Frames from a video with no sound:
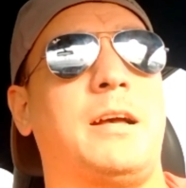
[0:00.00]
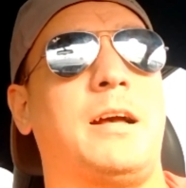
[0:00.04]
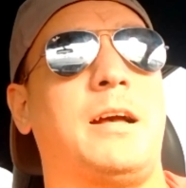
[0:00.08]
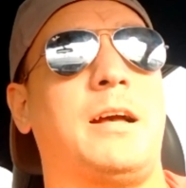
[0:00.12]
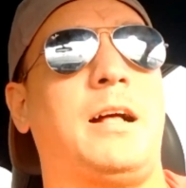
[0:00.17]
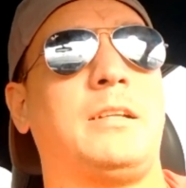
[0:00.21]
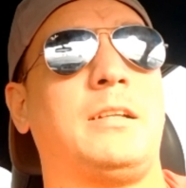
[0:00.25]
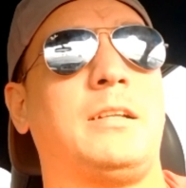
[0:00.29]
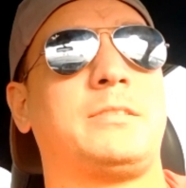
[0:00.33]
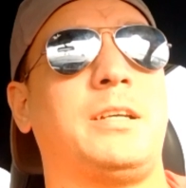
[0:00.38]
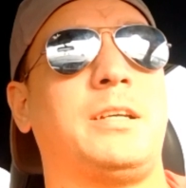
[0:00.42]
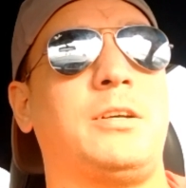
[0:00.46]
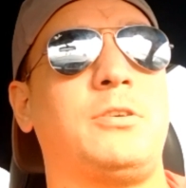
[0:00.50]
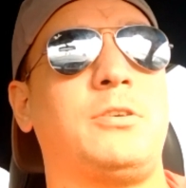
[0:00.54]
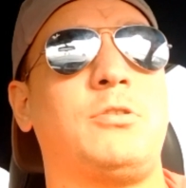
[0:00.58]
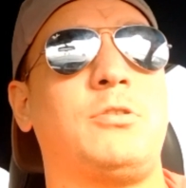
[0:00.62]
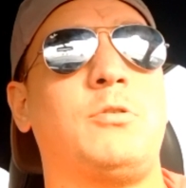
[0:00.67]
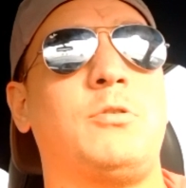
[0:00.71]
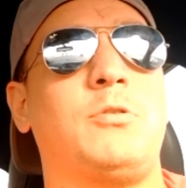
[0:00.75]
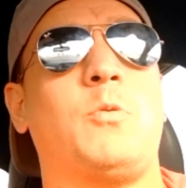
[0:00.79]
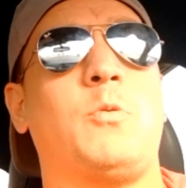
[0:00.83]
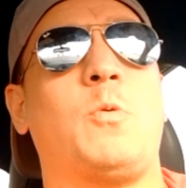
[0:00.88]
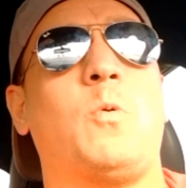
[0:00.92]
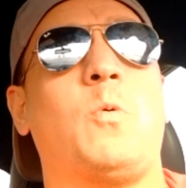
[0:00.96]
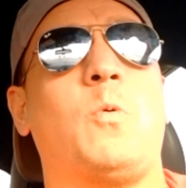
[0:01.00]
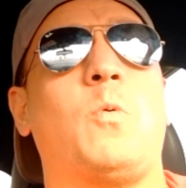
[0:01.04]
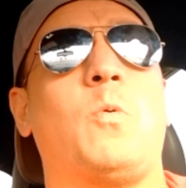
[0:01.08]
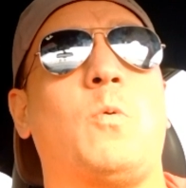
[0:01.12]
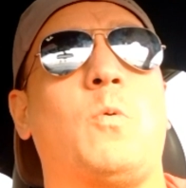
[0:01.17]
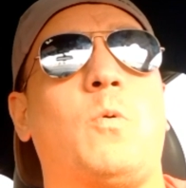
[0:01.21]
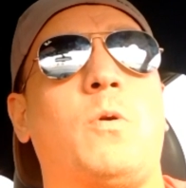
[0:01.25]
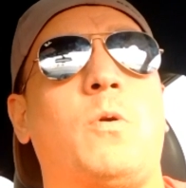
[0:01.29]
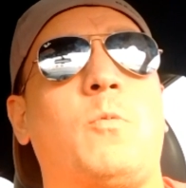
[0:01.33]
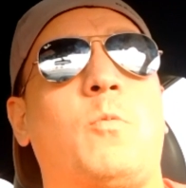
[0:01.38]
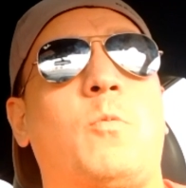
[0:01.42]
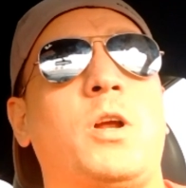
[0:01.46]
I'll tell you
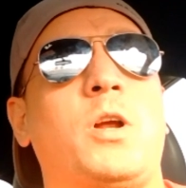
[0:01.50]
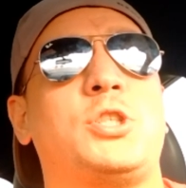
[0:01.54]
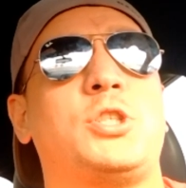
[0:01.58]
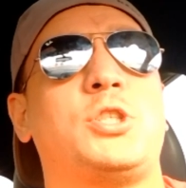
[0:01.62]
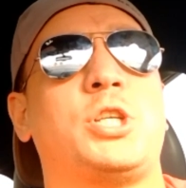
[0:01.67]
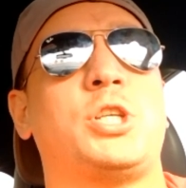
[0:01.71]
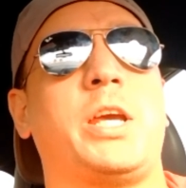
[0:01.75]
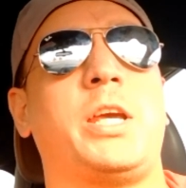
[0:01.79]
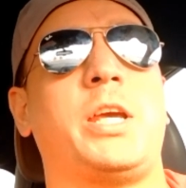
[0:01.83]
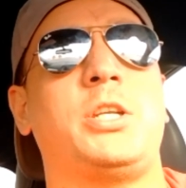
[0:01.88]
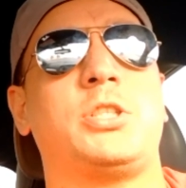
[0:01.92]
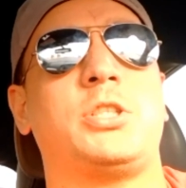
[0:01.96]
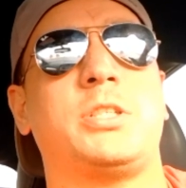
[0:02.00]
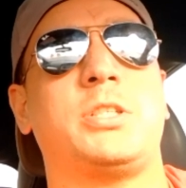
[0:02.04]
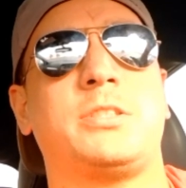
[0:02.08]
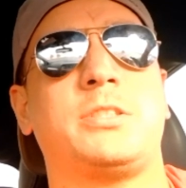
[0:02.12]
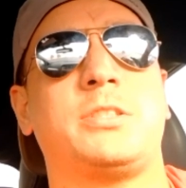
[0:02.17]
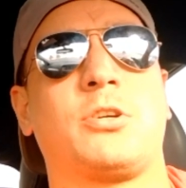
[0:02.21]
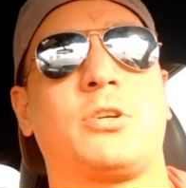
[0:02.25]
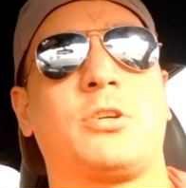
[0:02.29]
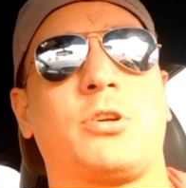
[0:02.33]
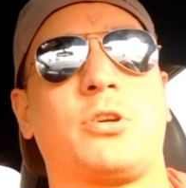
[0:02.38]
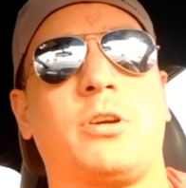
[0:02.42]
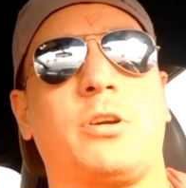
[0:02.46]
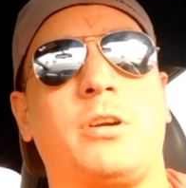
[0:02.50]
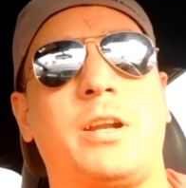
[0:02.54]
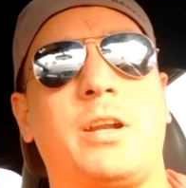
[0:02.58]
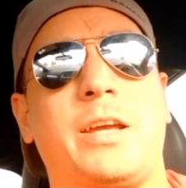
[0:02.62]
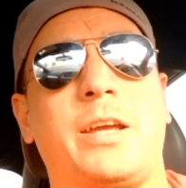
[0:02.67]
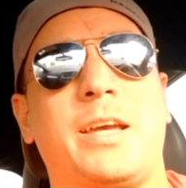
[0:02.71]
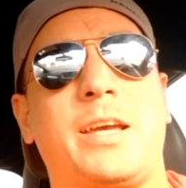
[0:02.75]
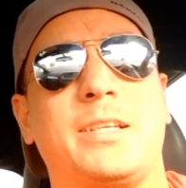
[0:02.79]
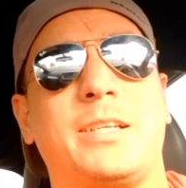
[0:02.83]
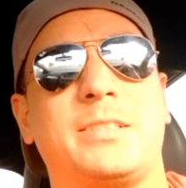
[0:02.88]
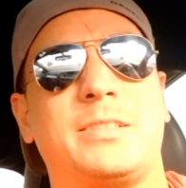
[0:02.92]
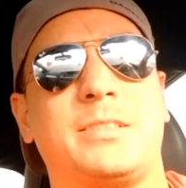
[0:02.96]
what changes occurred, I
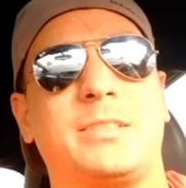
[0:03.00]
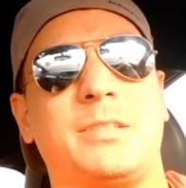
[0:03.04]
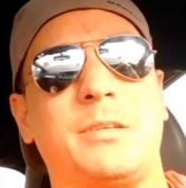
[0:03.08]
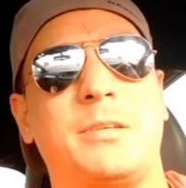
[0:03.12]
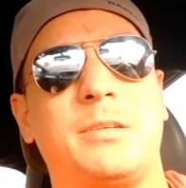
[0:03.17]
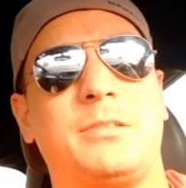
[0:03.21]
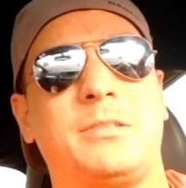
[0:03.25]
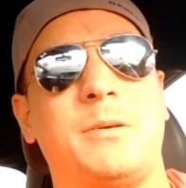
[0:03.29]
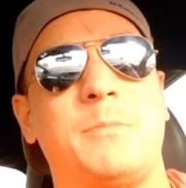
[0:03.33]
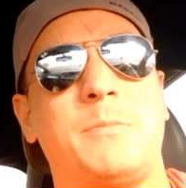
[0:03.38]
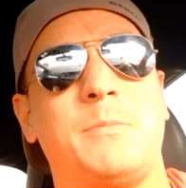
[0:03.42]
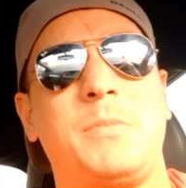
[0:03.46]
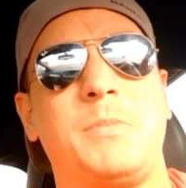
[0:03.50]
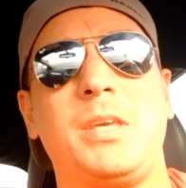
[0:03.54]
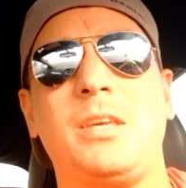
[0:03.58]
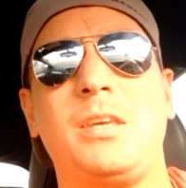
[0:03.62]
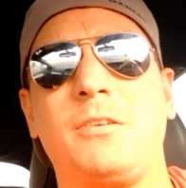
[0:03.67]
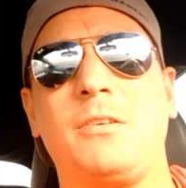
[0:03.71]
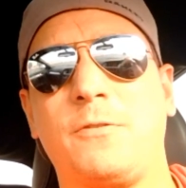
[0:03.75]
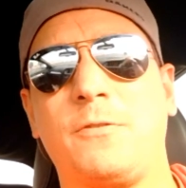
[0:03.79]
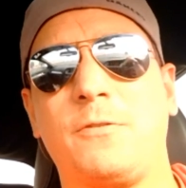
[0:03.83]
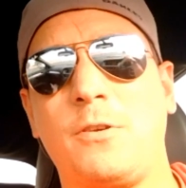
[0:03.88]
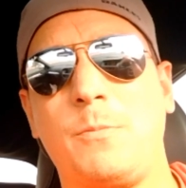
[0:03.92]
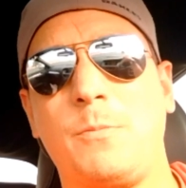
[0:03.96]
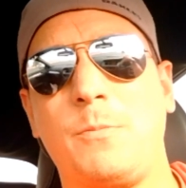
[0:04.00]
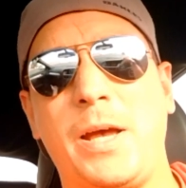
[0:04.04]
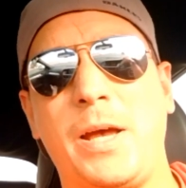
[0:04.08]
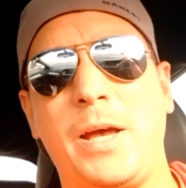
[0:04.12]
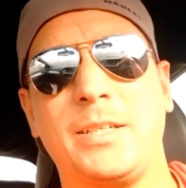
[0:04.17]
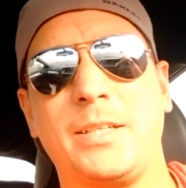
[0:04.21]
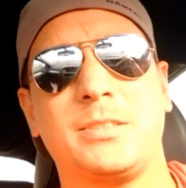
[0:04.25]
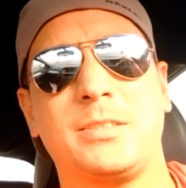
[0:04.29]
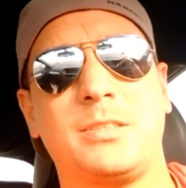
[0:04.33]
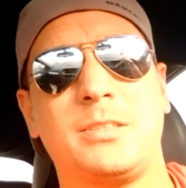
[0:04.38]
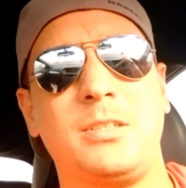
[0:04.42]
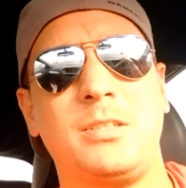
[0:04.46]
guess, to me for the
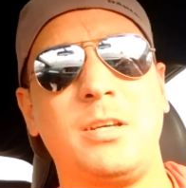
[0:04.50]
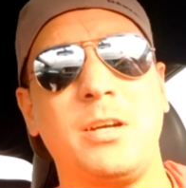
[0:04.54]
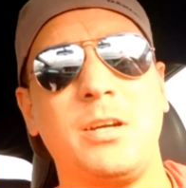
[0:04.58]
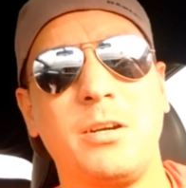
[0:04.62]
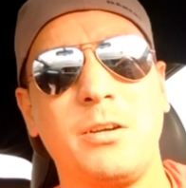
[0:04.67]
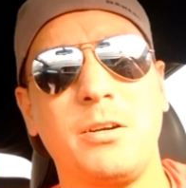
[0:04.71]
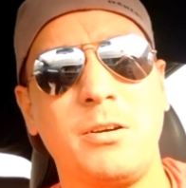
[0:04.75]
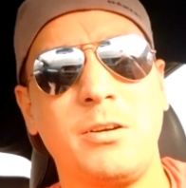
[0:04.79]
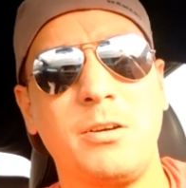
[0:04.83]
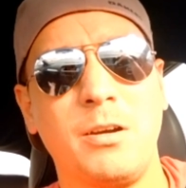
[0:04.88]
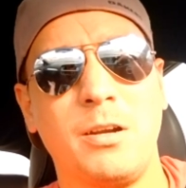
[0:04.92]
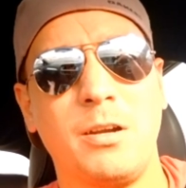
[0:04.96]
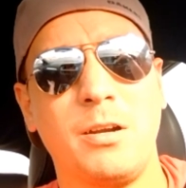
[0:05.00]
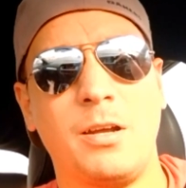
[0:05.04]
past year.